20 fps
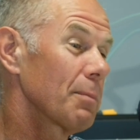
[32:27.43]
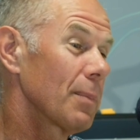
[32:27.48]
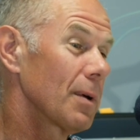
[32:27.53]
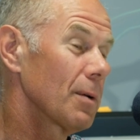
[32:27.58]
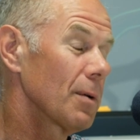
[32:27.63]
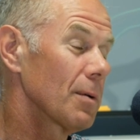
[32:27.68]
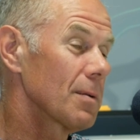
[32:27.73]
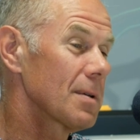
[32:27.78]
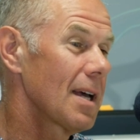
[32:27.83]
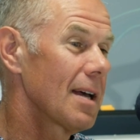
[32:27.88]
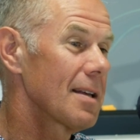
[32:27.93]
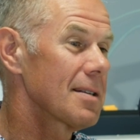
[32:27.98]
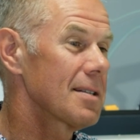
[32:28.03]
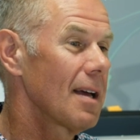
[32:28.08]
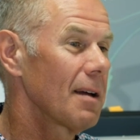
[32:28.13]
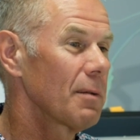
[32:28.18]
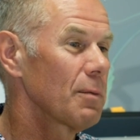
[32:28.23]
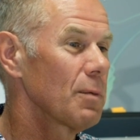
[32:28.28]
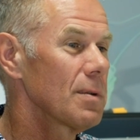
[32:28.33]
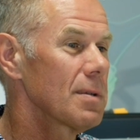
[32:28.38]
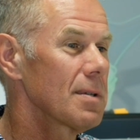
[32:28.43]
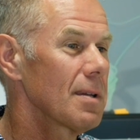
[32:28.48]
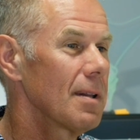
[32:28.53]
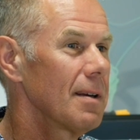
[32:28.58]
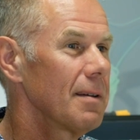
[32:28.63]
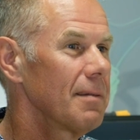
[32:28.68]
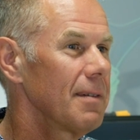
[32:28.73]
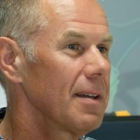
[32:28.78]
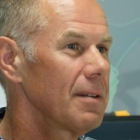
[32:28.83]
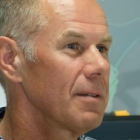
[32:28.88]
because our son was
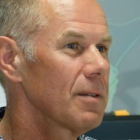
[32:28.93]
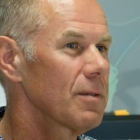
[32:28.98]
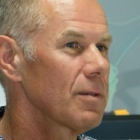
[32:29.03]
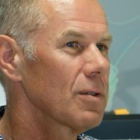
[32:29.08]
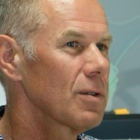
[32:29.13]
leaving